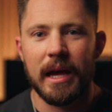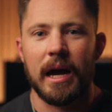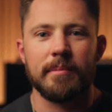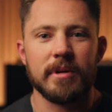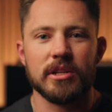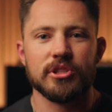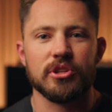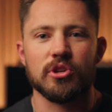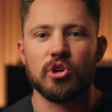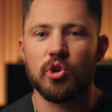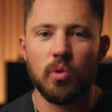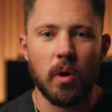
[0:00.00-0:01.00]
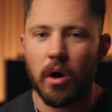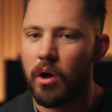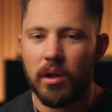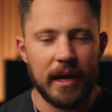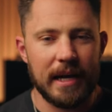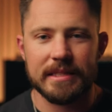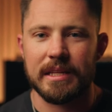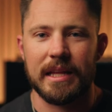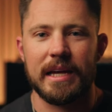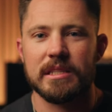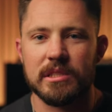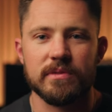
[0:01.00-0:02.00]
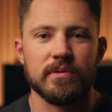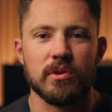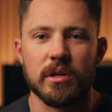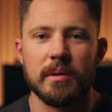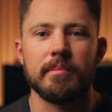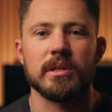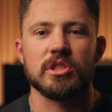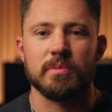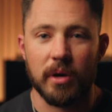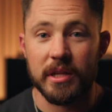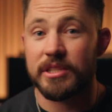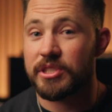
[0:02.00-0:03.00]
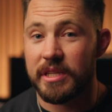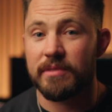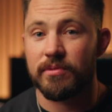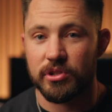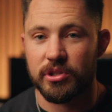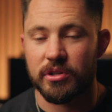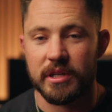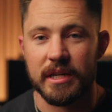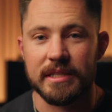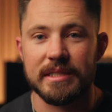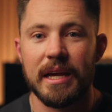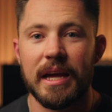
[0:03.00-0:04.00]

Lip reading: I'm not sure who all has the license for it, but Small HD for sure does.